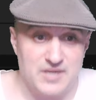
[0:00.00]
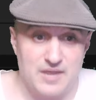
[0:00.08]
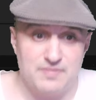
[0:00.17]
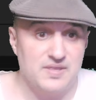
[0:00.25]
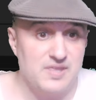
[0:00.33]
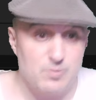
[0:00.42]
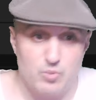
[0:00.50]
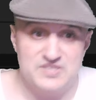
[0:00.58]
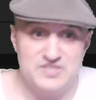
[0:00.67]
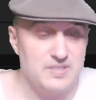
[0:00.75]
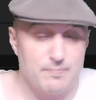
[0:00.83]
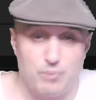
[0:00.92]
I think he
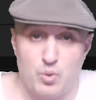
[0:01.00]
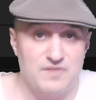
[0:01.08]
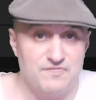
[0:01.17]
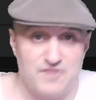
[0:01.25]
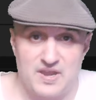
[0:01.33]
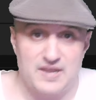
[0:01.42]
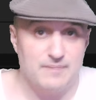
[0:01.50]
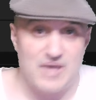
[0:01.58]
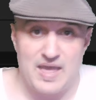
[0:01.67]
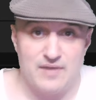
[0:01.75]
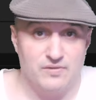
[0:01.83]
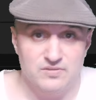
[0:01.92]
wins the point fighting
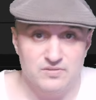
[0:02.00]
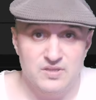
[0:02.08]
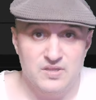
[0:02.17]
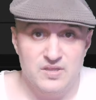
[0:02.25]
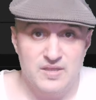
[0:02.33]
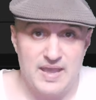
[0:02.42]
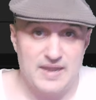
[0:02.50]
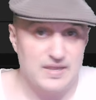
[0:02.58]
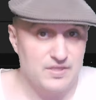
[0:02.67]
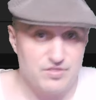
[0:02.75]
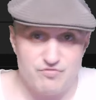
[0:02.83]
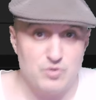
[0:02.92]
battle and
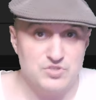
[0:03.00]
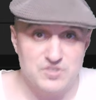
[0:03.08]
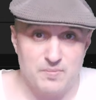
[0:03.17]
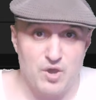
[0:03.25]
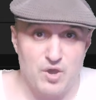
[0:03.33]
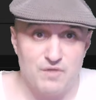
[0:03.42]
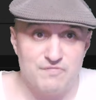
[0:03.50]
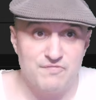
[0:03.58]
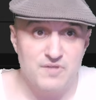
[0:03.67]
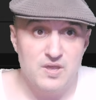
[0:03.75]
he throws him off